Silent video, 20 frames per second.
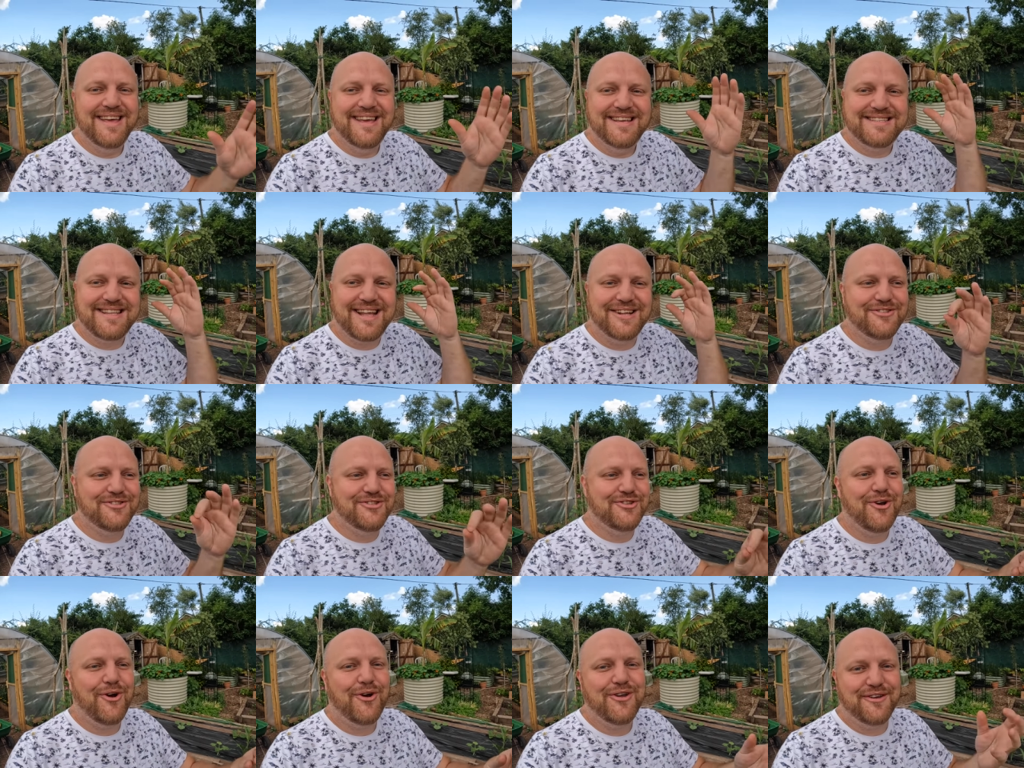It's that
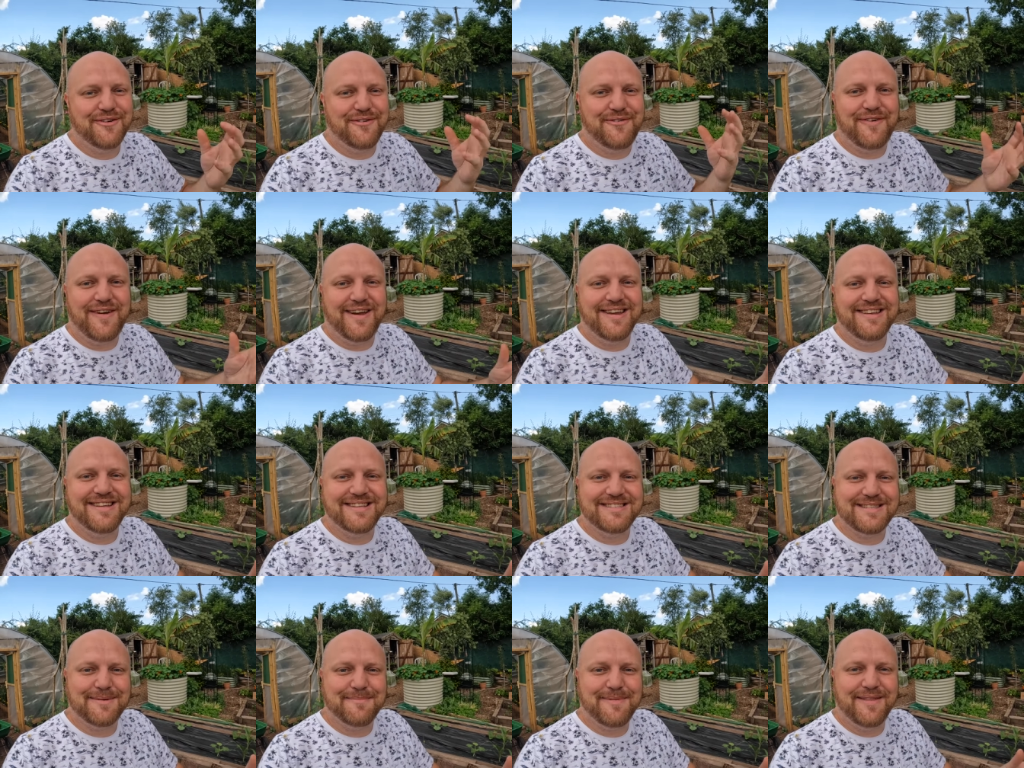joy of
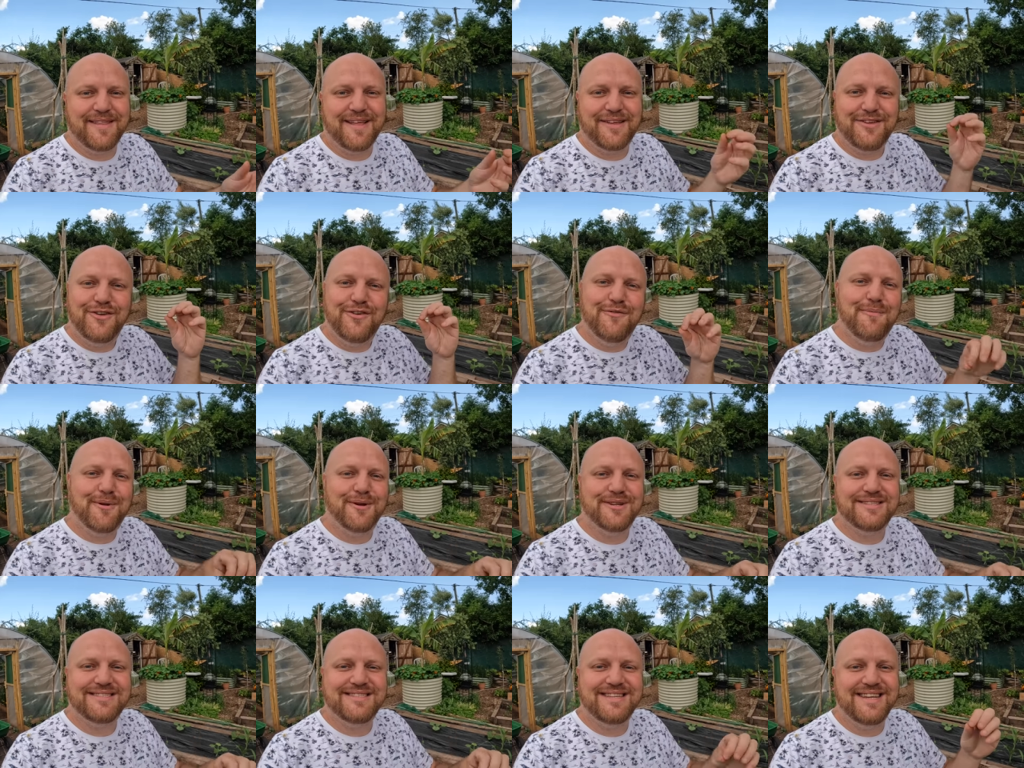finding something that you've
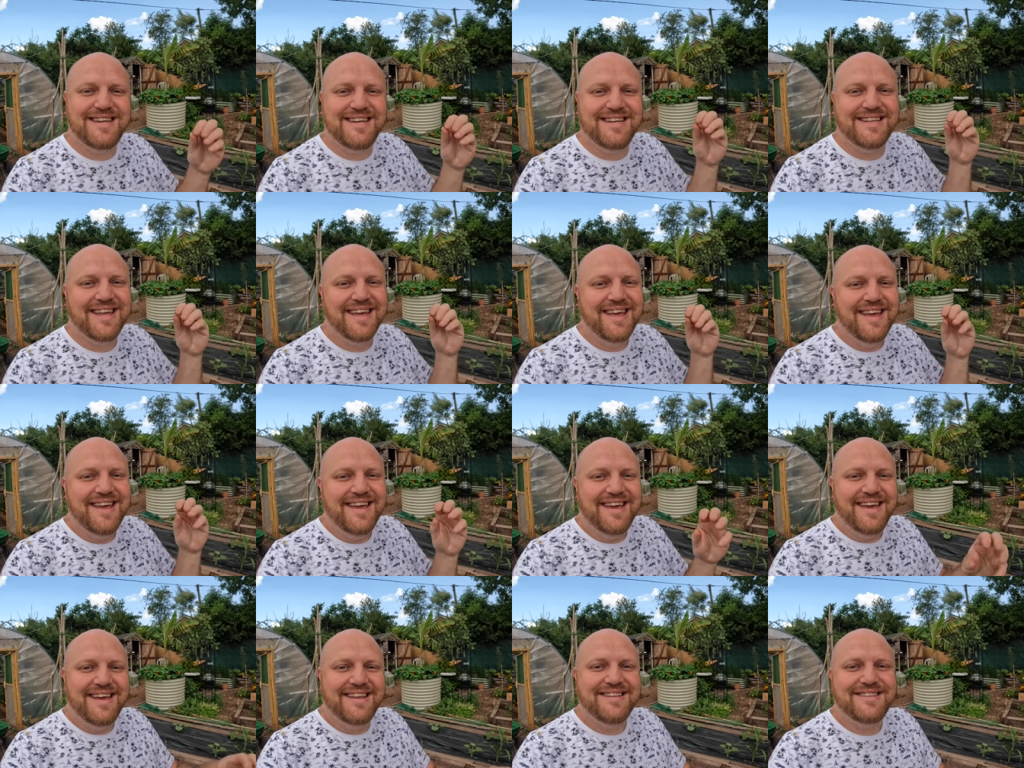put a seed
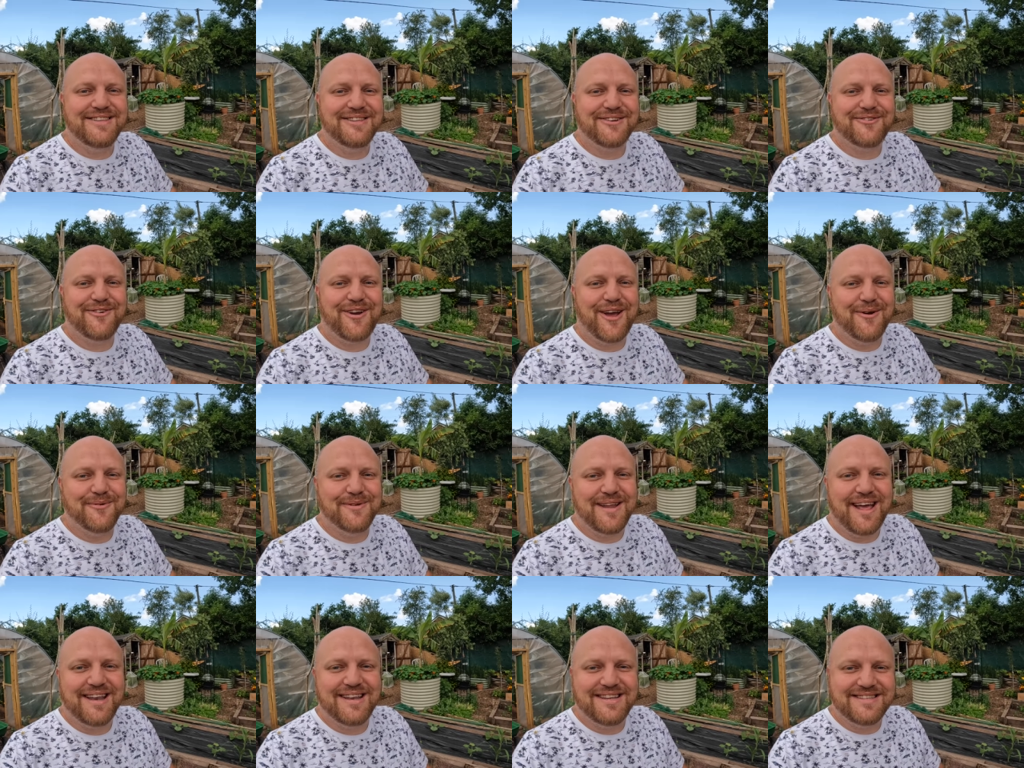into the
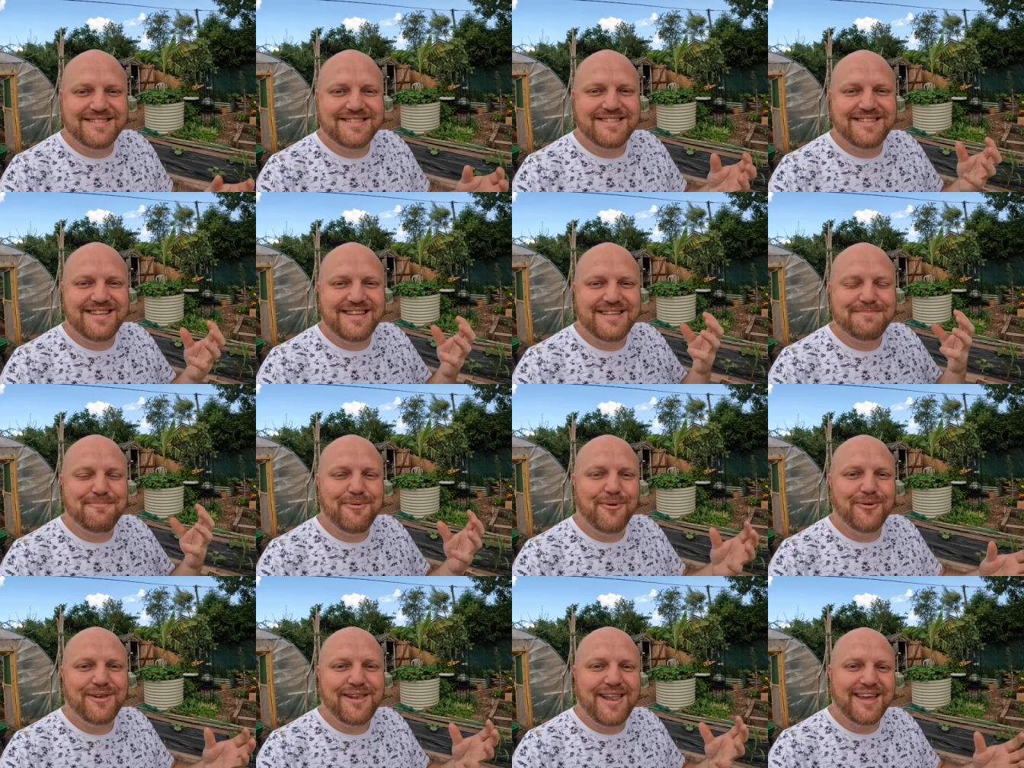ground and it's it's
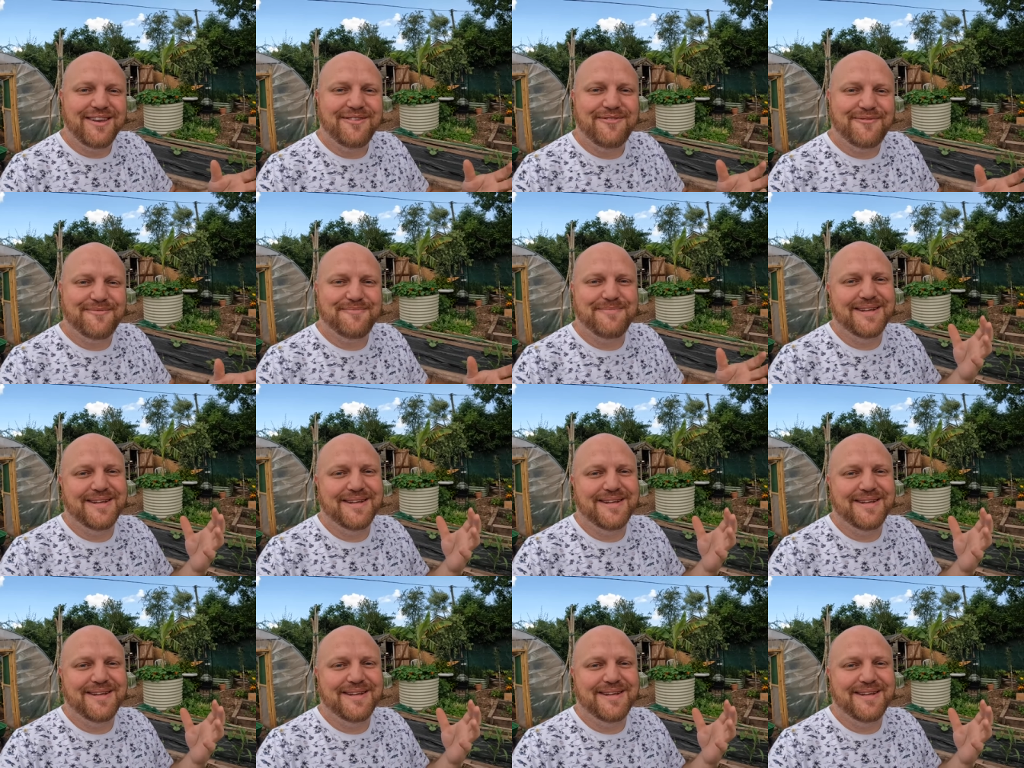brought life,